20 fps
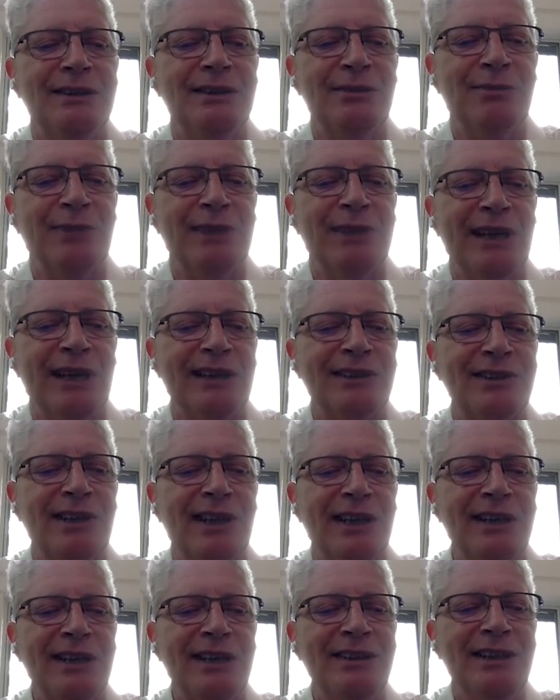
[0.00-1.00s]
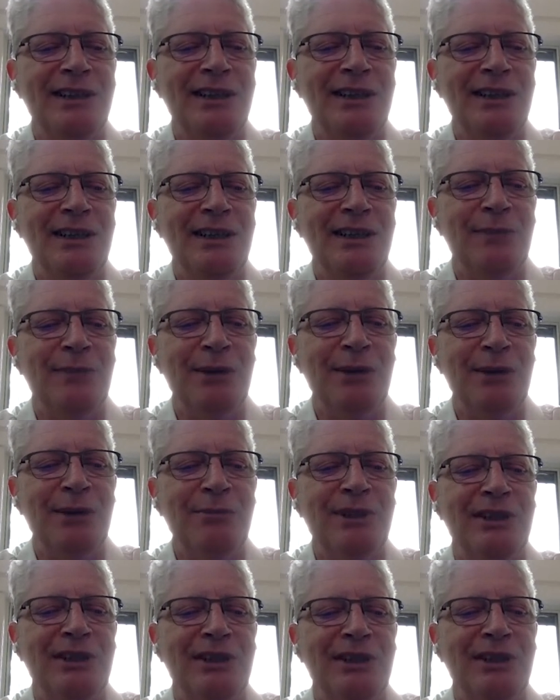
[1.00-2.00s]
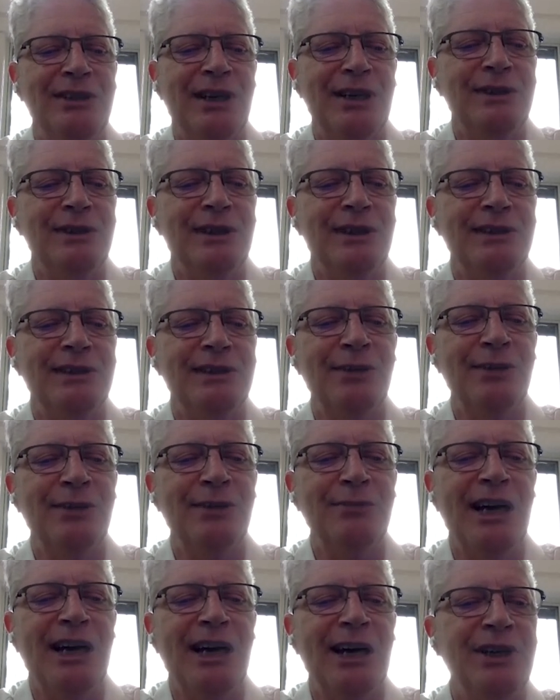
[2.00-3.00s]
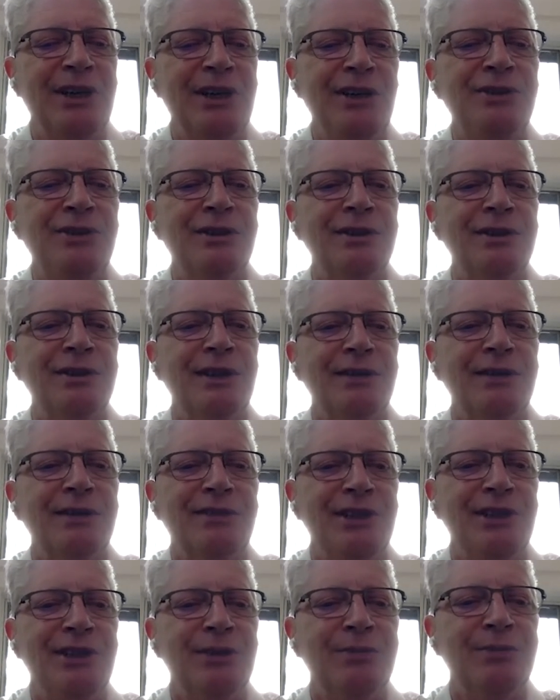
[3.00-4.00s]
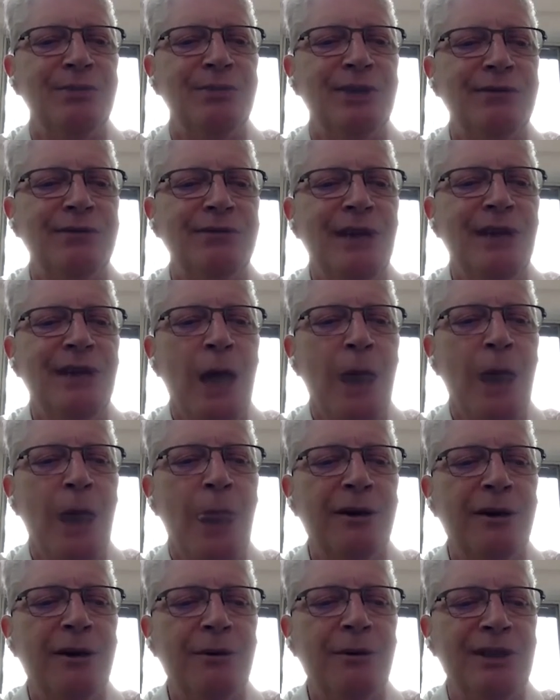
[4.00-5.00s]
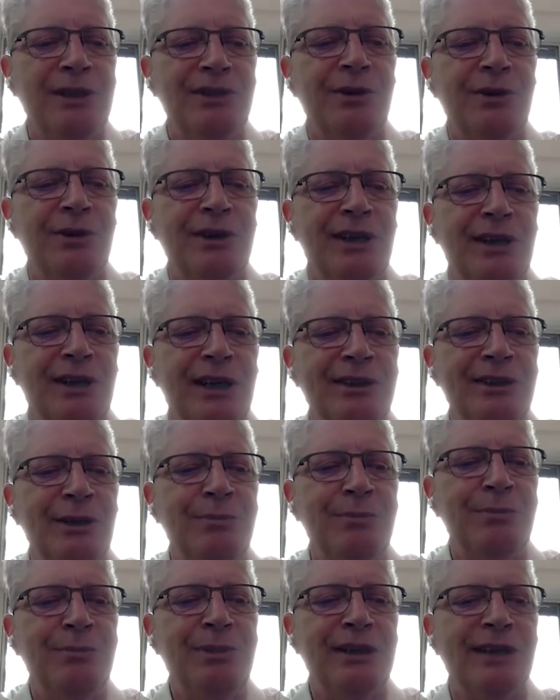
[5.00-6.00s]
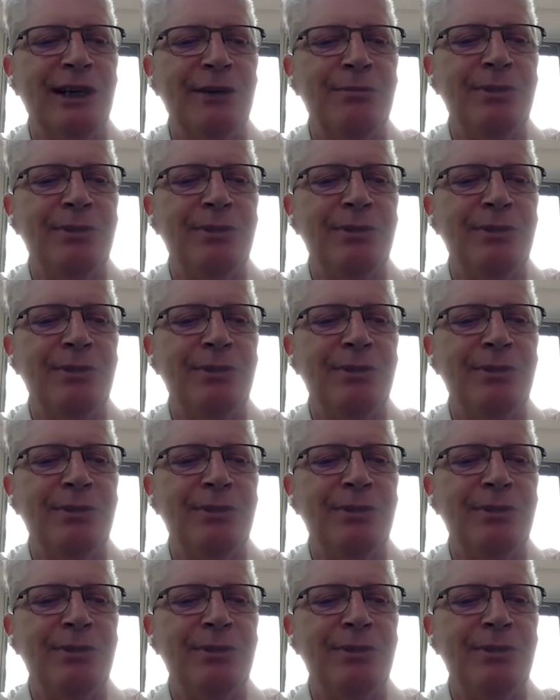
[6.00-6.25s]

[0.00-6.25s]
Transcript: this is my last slide, my money down that some combination of the above is going to end up being a